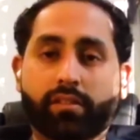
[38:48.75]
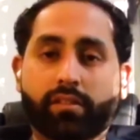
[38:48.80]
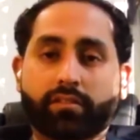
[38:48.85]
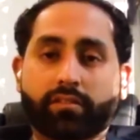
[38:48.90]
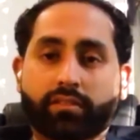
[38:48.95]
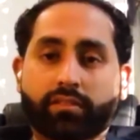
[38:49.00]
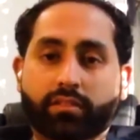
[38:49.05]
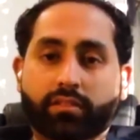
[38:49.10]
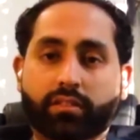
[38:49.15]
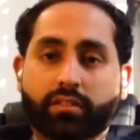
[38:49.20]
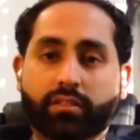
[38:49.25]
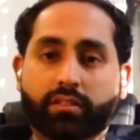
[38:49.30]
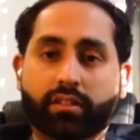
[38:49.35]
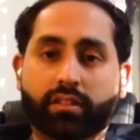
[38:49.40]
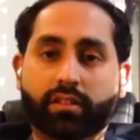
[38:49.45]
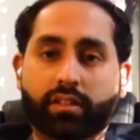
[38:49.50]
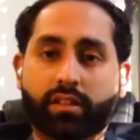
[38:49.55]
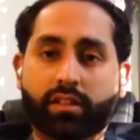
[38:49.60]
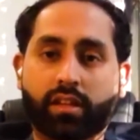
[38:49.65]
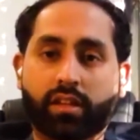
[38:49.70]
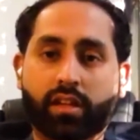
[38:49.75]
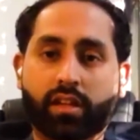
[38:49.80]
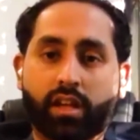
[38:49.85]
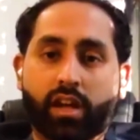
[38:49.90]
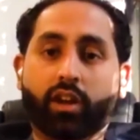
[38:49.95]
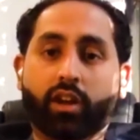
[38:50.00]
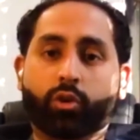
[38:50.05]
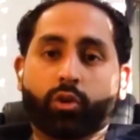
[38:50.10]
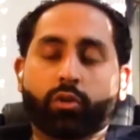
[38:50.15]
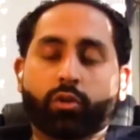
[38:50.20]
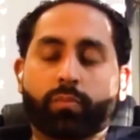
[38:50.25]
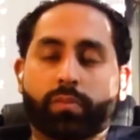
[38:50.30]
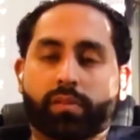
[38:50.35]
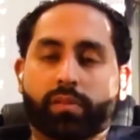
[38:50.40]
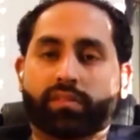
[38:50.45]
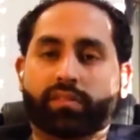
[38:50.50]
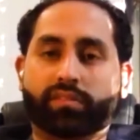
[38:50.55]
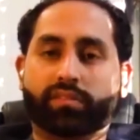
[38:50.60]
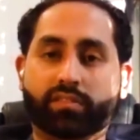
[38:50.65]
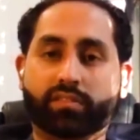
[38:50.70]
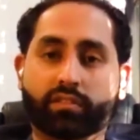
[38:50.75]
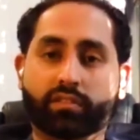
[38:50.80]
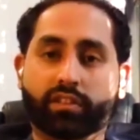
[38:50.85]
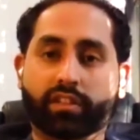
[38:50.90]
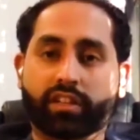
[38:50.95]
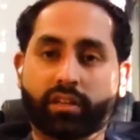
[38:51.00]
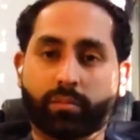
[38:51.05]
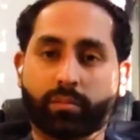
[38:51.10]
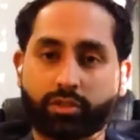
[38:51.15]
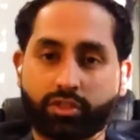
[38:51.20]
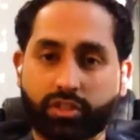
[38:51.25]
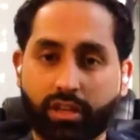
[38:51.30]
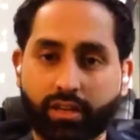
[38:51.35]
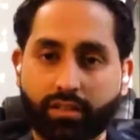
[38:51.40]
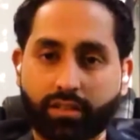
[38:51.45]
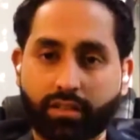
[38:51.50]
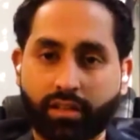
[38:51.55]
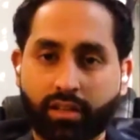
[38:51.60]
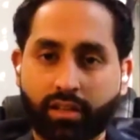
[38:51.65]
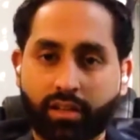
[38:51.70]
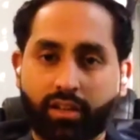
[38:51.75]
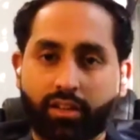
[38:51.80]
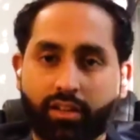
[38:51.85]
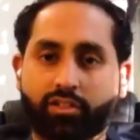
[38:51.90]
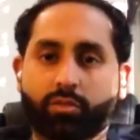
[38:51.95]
basically a good business is a learning machine.